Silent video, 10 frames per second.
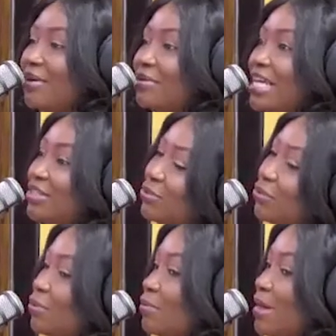I will let you
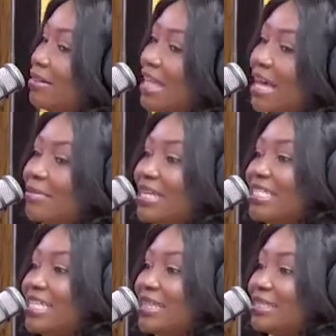know all about that, but
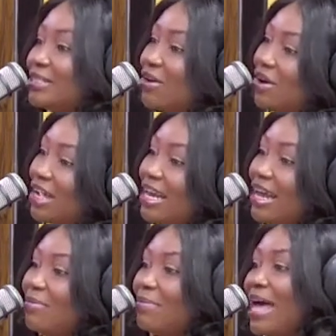let's take the song
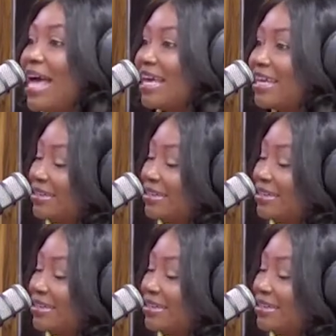and I'll be back.